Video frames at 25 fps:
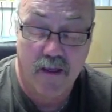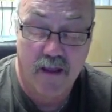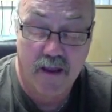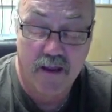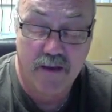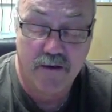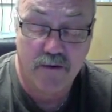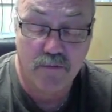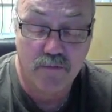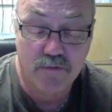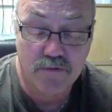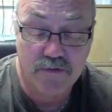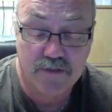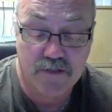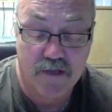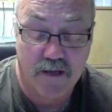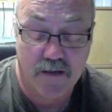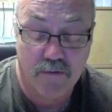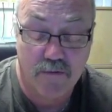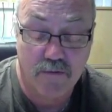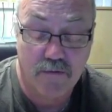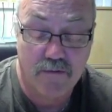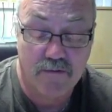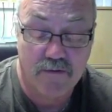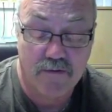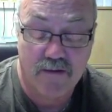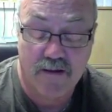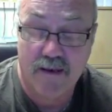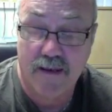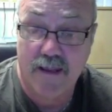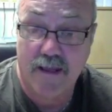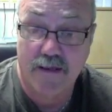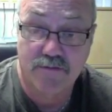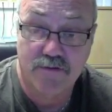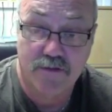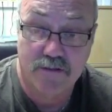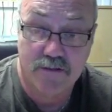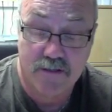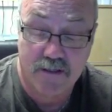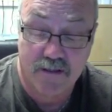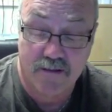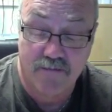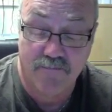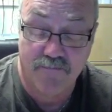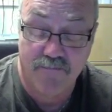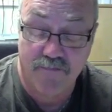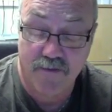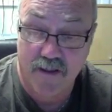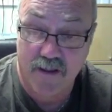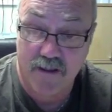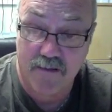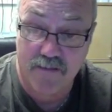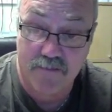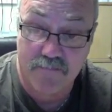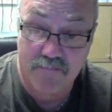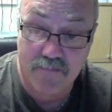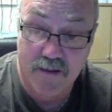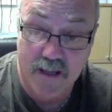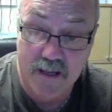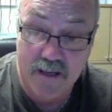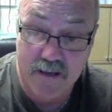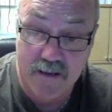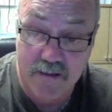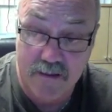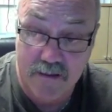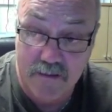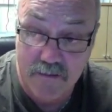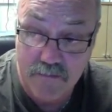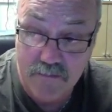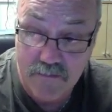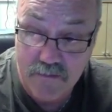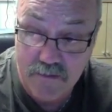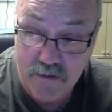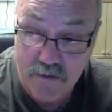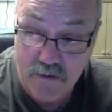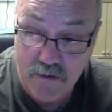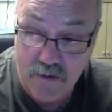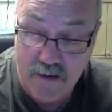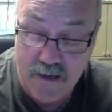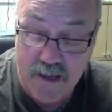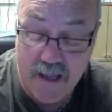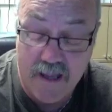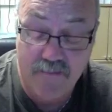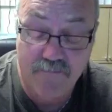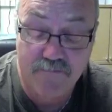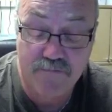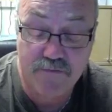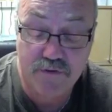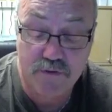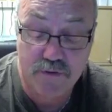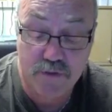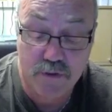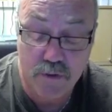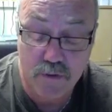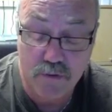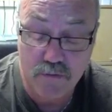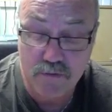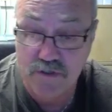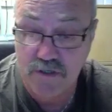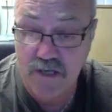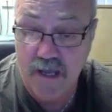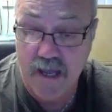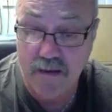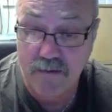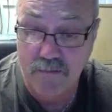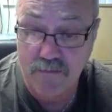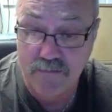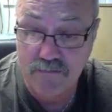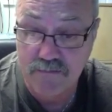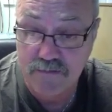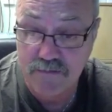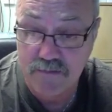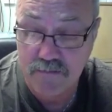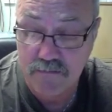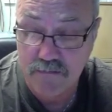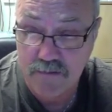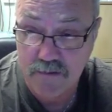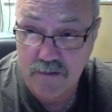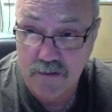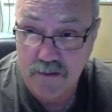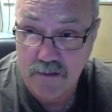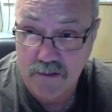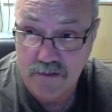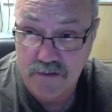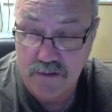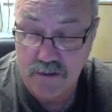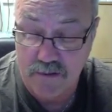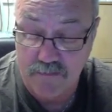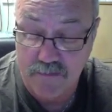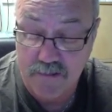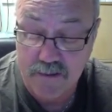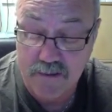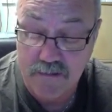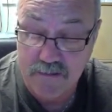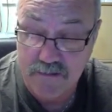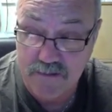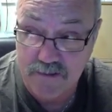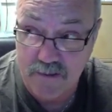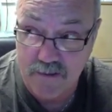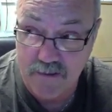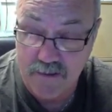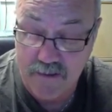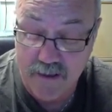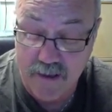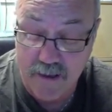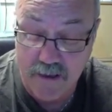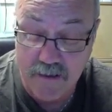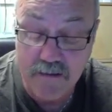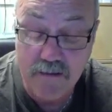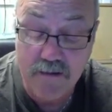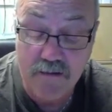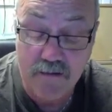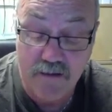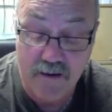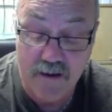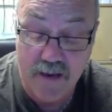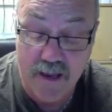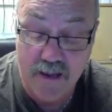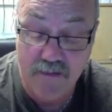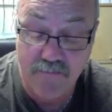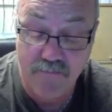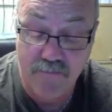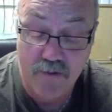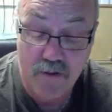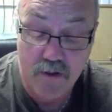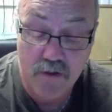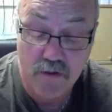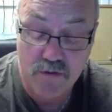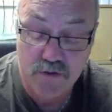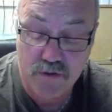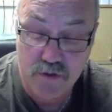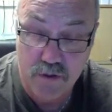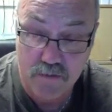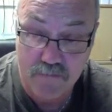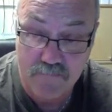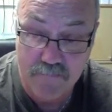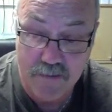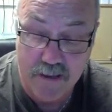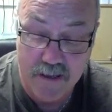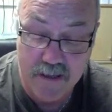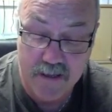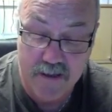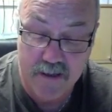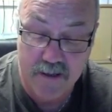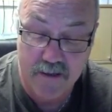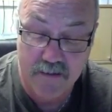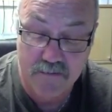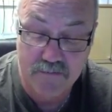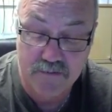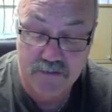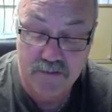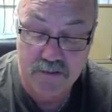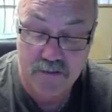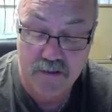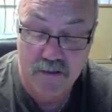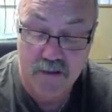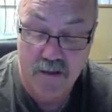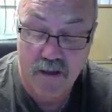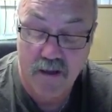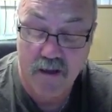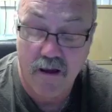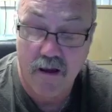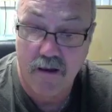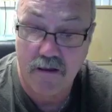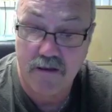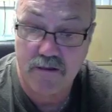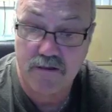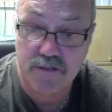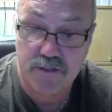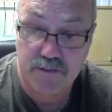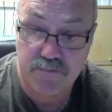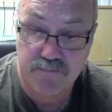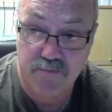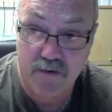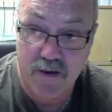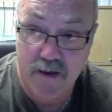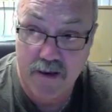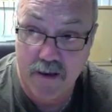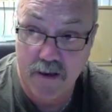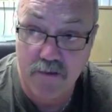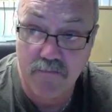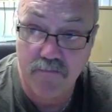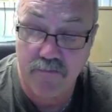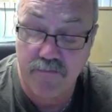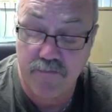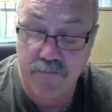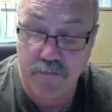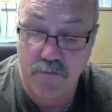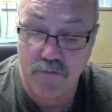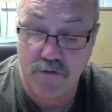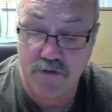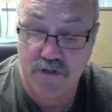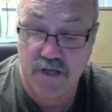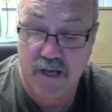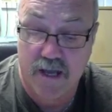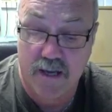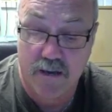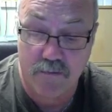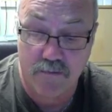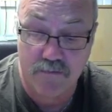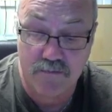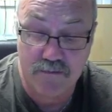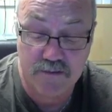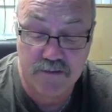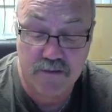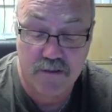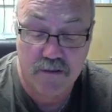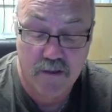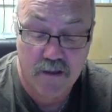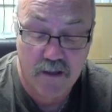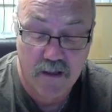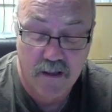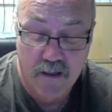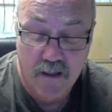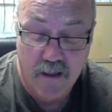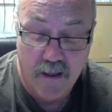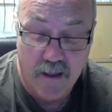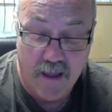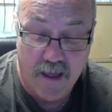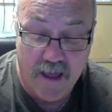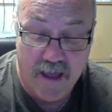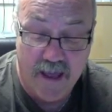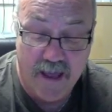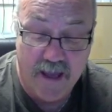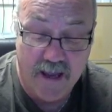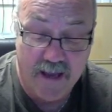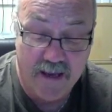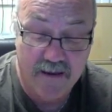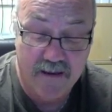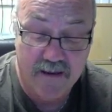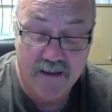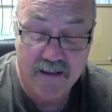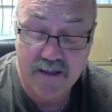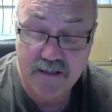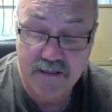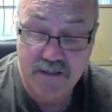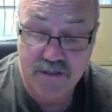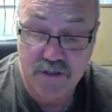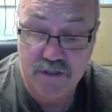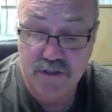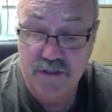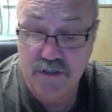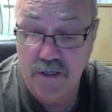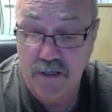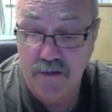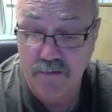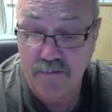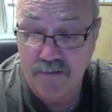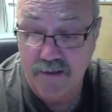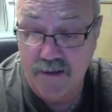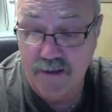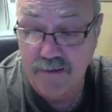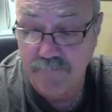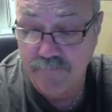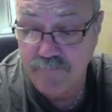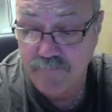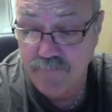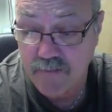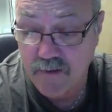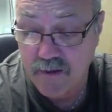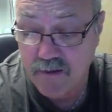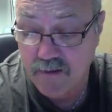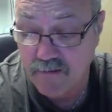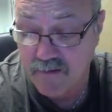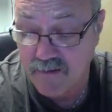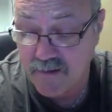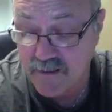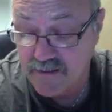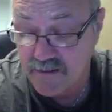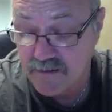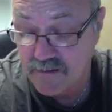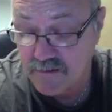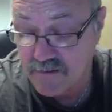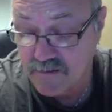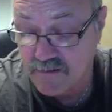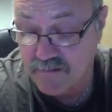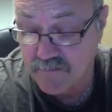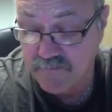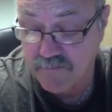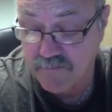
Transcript: It also allows you to configure the radio. You can have two channels, sorry, I'll start again. You can have two radios spread over 4 channels, and each tuner can listen to